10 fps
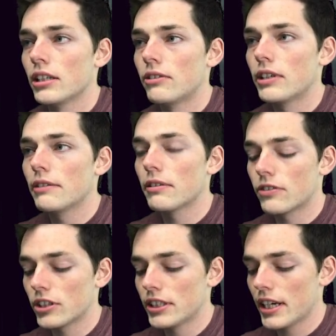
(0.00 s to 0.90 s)
We have a
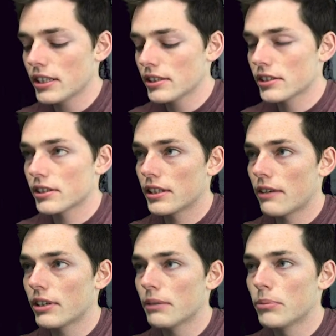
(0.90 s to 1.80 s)
free text
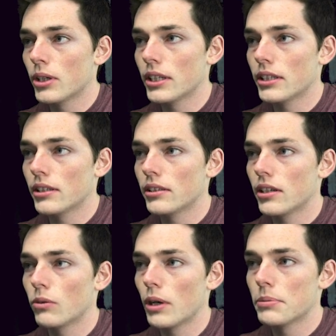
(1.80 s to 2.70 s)
that we can put in
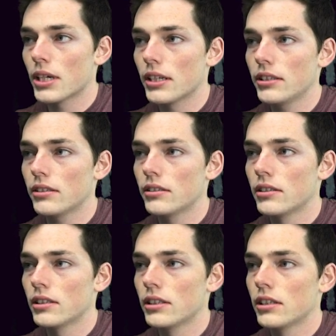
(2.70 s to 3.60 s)
a website.
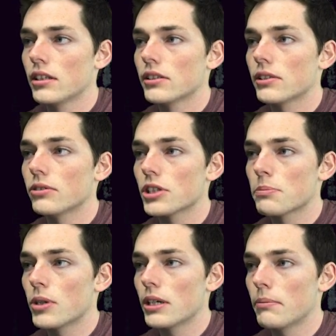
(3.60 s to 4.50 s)
So we'll
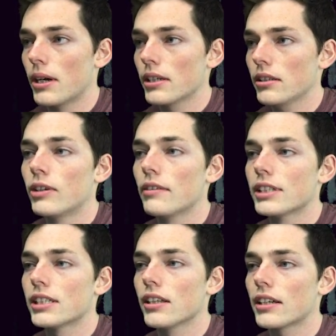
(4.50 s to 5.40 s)
just put in mine. We have a
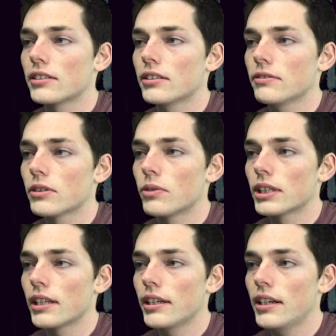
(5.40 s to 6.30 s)
selector for what
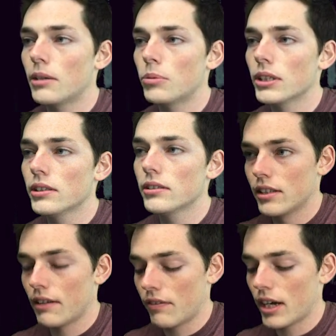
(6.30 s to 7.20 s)
they need help with.
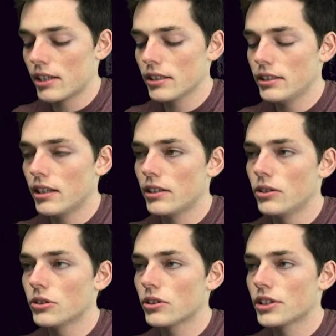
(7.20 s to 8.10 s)
And finally, a
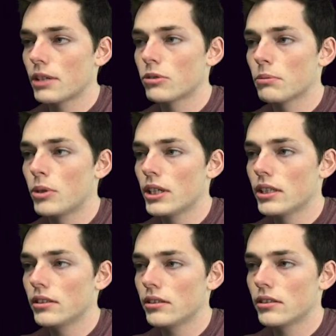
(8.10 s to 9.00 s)
user is able to put
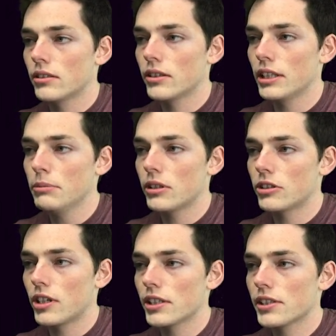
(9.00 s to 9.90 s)
in their email
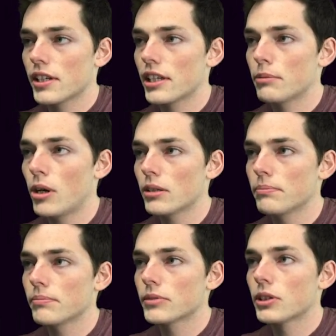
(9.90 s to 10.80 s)
address at the
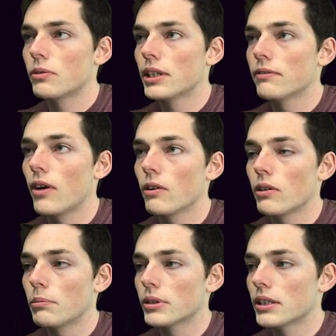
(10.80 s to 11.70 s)
bottom so we can follow
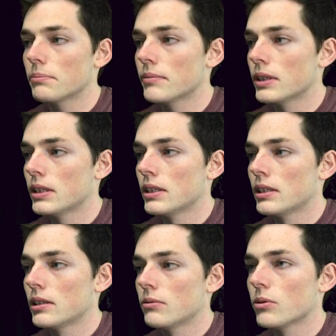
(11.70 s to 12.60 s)
up with them.
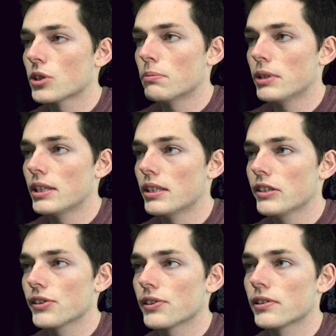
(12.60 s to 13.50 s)
We'll submit
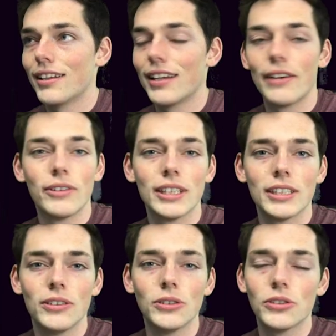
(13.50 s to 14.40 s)
this. And when the
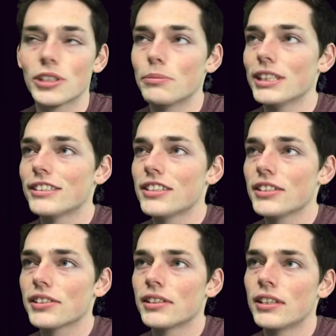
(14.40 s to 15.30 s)
user submits this,